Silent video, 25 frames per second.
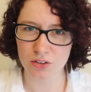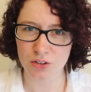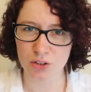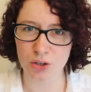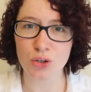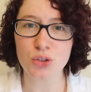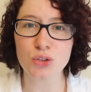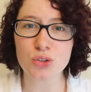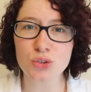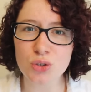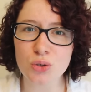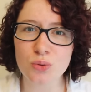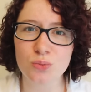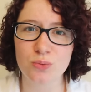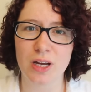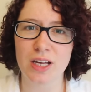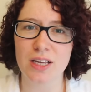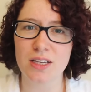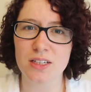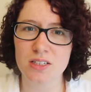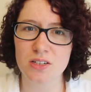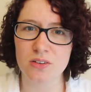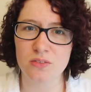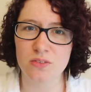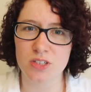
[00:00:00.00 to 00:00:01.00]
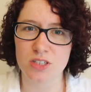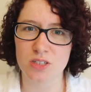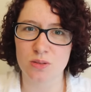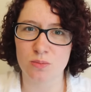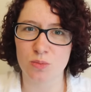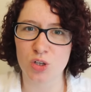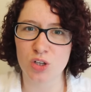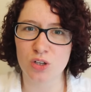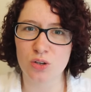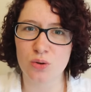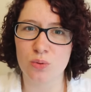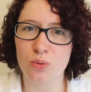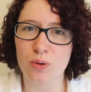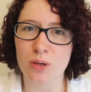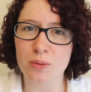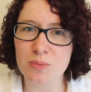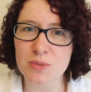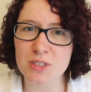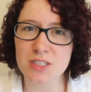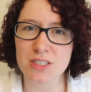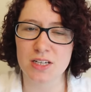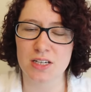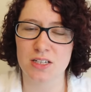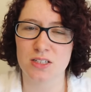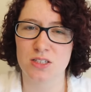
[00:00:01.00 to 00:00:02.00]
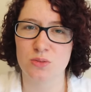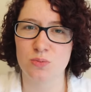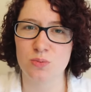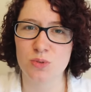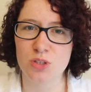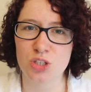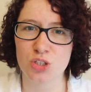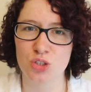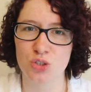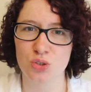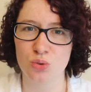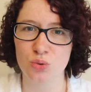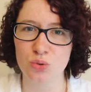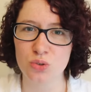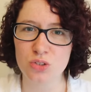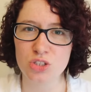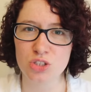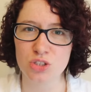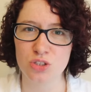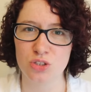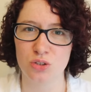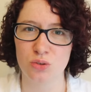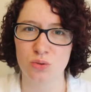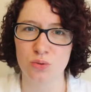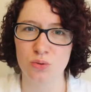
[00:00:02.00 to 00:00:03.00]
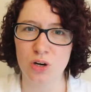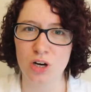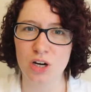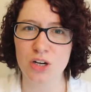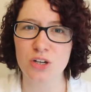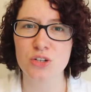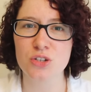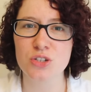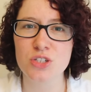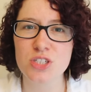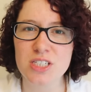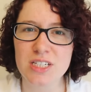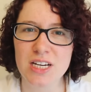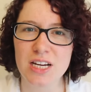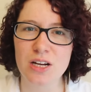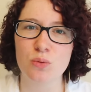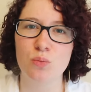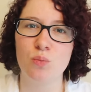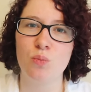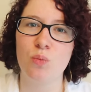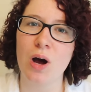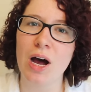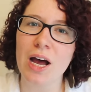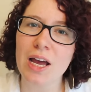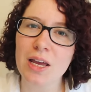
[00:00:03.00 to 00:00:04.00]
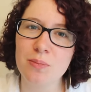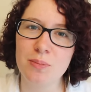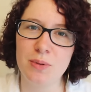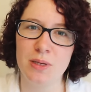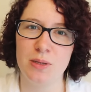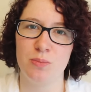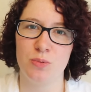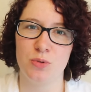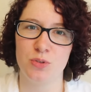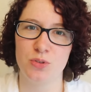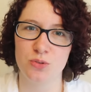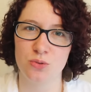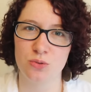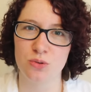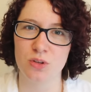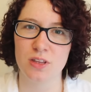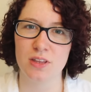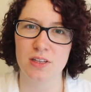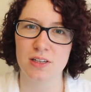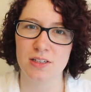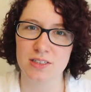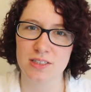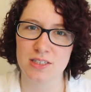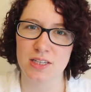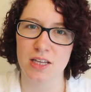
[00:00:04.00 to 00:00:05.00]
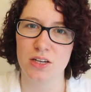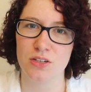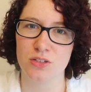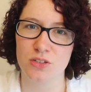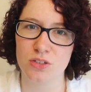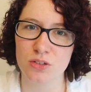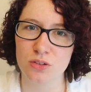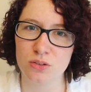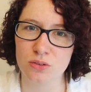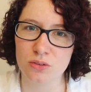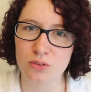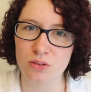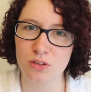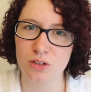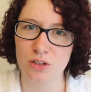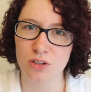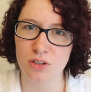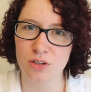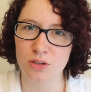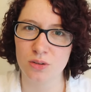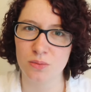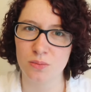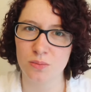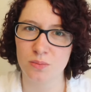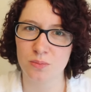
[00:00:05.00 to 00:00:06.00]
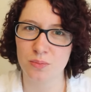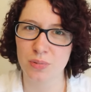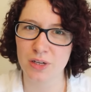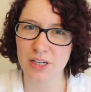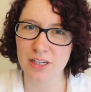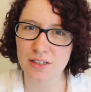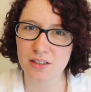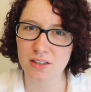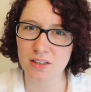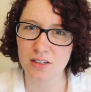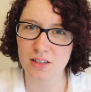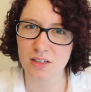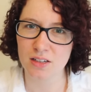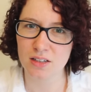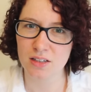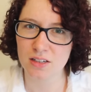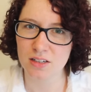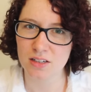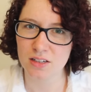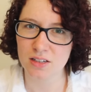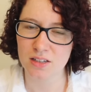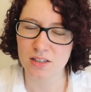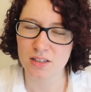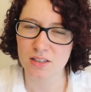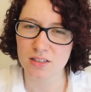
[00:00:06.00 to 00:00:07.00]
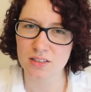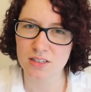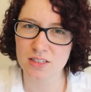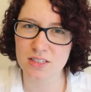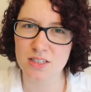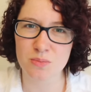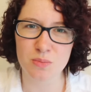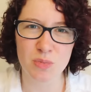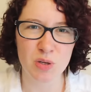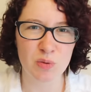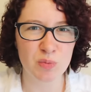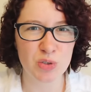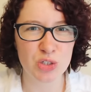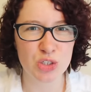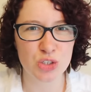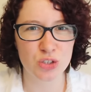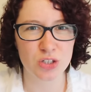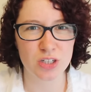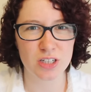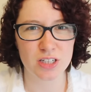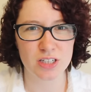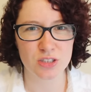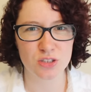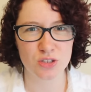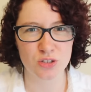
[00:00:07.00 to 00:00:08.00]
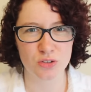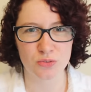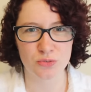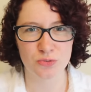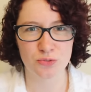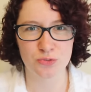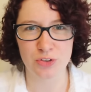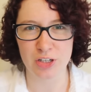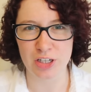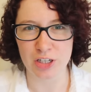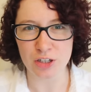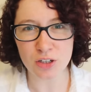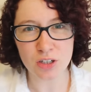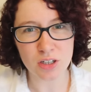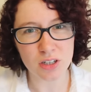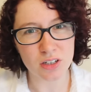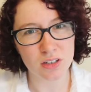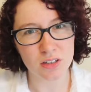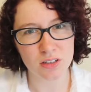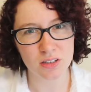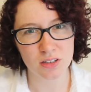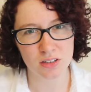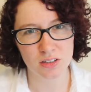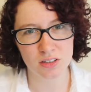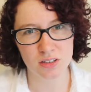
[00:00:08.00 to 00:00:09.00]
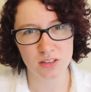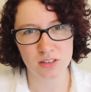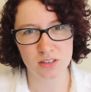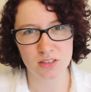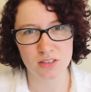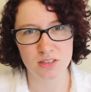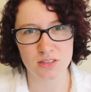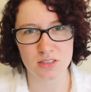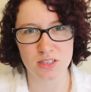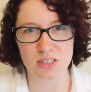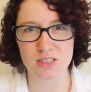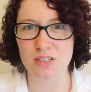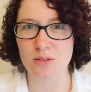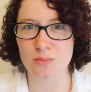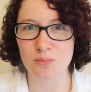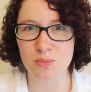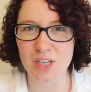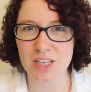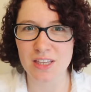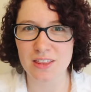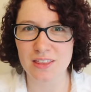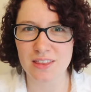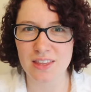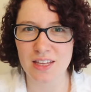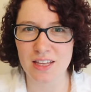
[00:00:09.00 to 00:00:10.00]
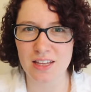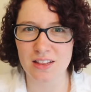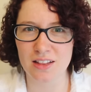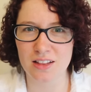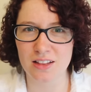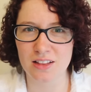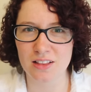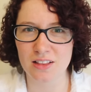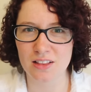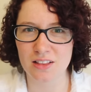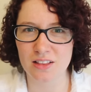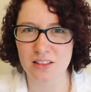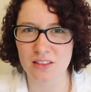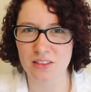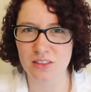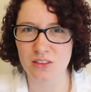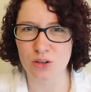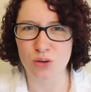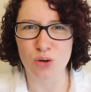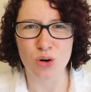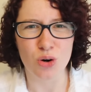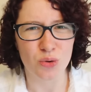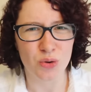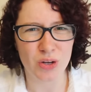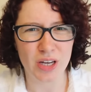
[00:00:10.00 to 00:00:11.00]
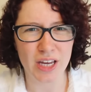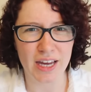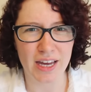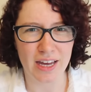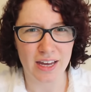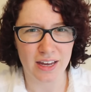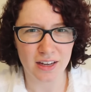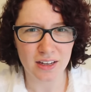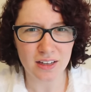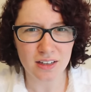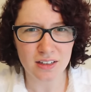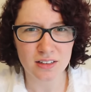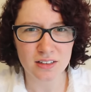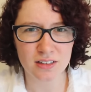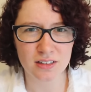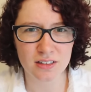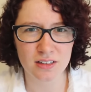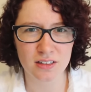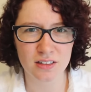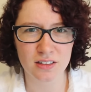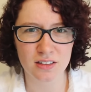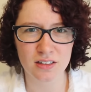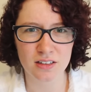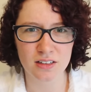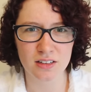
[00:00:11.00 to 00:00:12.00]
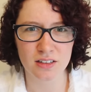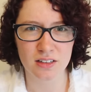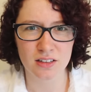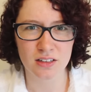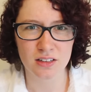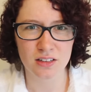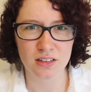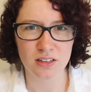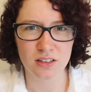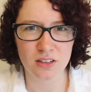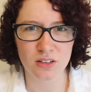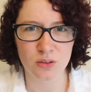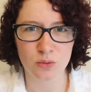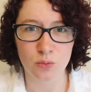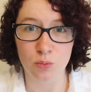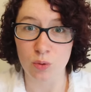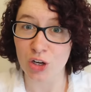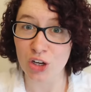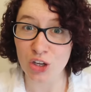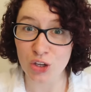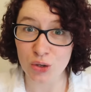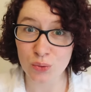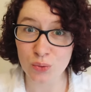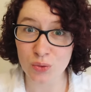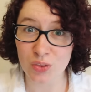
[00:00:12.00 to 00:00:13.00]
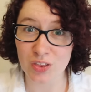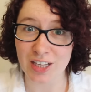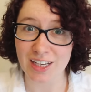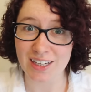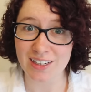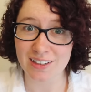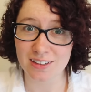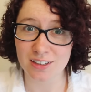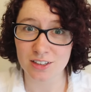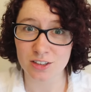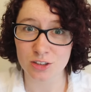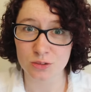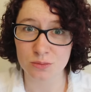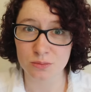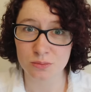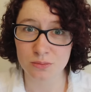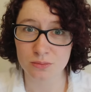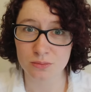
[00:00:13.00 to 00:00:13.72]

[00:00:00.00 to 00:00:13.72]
Cultural relativism equips us with the tools to understand why people do the things they do. But does it mean we shouldn't interfere? Does it mean that they're okay? What do you think?